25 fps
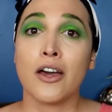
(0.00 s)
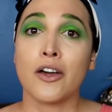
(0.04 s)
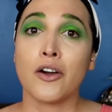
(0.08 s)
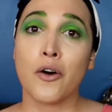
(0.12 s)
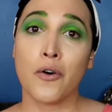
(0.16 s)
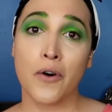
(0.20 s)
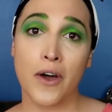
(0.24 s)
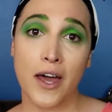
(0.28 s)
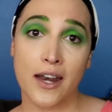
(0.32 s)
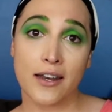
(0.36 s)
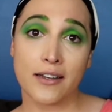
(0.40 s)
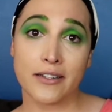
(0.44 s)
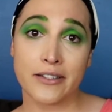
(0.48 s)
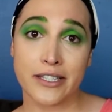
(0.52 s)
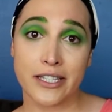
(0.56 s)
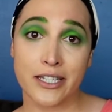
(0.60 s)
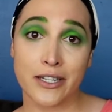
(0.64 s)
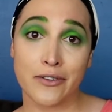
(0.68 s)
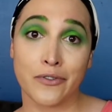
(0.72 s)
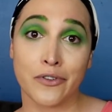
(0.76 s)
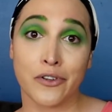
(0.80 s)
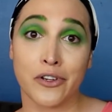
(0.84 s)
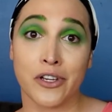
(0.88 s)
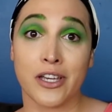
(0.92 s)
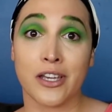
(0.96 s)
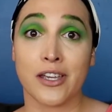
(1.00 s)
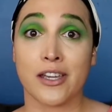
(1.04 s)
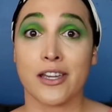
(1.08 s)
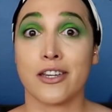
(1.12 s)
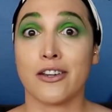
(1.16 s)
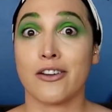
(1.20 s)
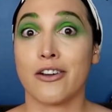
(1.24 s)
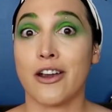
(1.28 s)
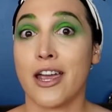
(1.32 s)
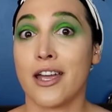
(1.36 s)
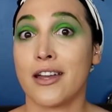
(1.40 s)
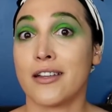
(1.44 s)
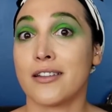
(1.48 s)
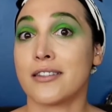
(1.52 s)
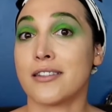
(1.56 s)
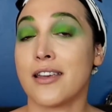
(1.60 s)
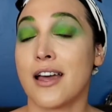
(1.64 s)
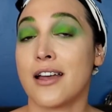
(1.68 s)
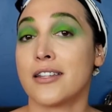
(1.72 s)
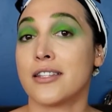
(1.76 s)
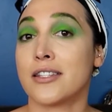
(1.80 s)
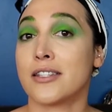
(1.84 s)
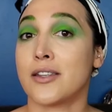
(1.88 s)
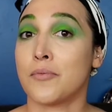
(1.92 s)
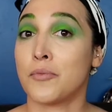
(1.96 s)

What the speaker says: go ahead and see if you can get your hands on